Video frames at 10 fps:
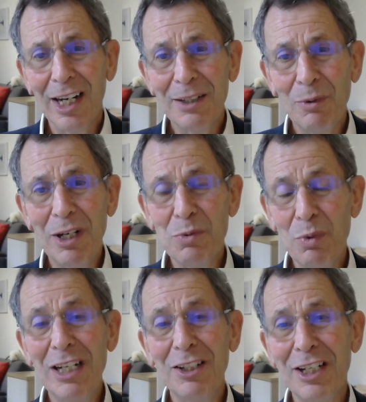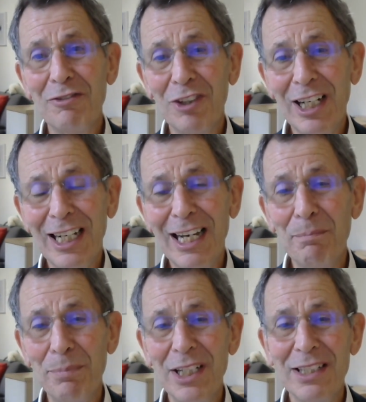right? Whereas we're looking for
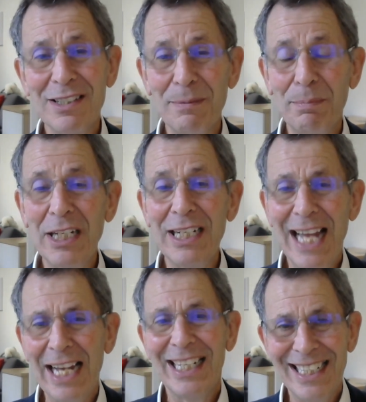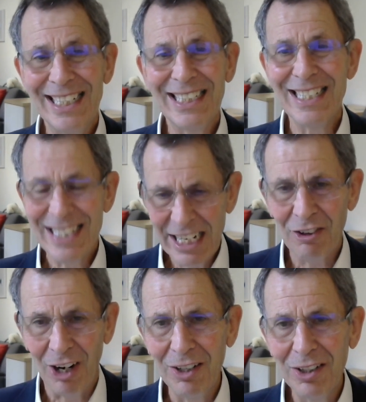companies to be net
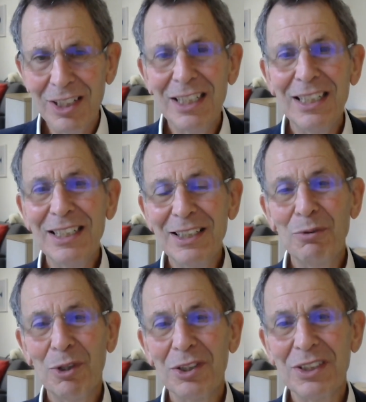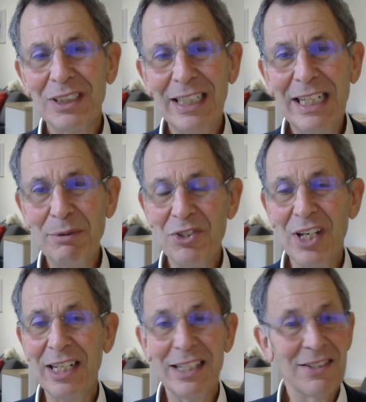zero, what he was
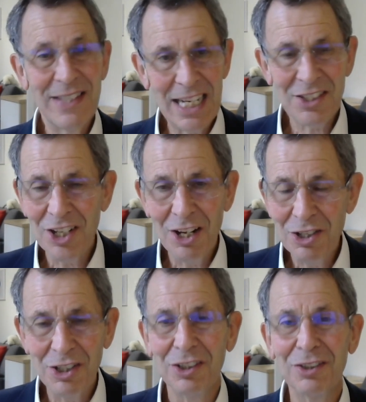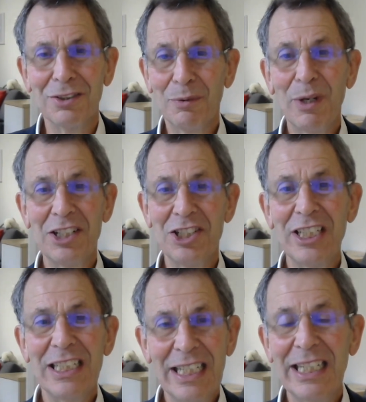saying is that's no good. We
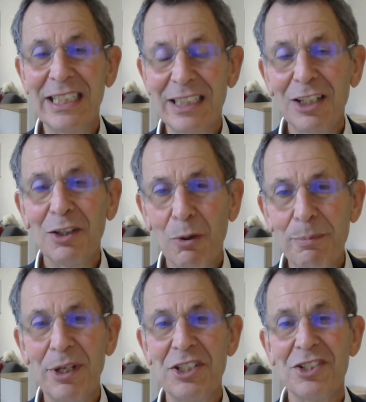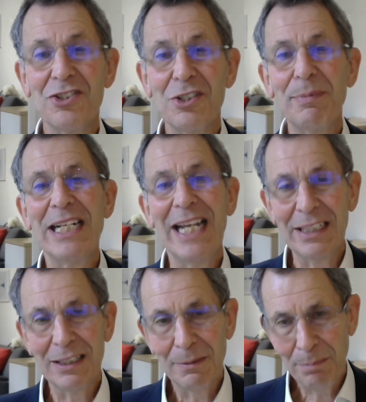actually need corporations to be
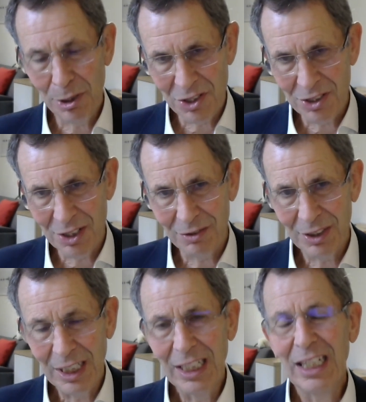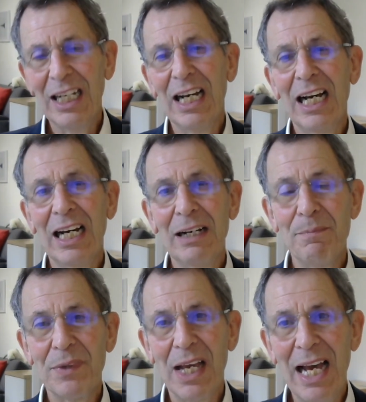net positive.
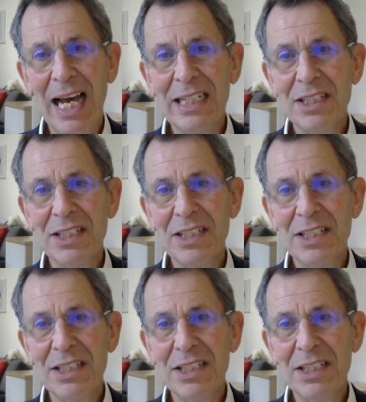And